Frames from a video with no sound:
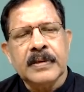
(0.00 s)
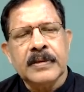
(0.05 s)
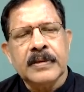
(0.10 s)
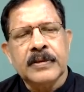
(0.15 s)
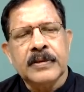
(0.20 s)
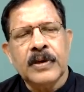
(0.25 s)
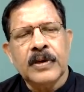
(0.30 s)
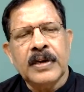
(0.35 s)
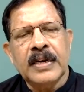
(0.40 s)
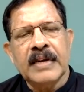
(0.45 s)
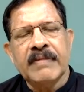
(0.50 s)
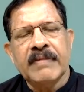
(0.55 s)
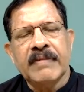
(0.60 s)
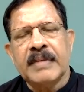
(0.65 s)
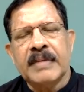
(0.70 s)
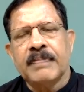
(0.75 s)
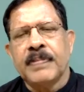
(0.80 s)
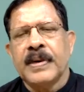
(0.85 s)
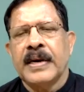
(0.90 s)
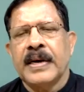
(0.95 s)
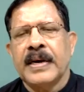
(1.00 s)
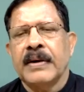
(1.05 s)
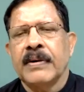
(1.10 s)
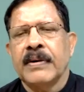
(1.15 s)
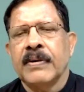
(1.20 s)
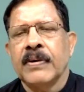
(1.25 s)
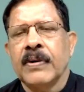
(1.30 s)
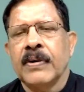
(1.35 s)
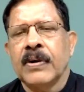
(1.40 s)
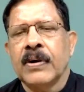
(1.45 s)
So 11 pi,
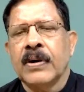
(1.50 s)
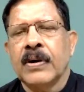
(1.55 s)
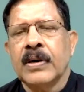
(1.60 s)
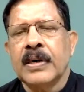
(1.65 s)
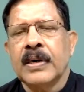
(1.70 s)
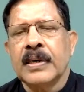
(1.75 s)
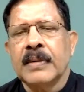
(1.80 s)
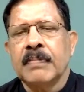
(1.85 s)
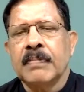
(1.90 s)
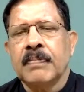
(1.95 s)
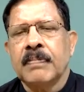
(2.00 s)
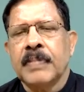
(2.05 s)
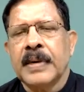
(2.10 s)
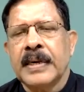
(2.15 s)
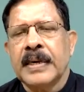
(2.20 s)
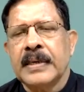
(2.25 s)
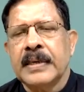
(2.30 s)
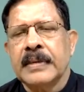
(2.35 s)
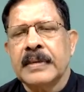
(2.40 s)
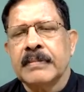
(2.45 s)
odd pi.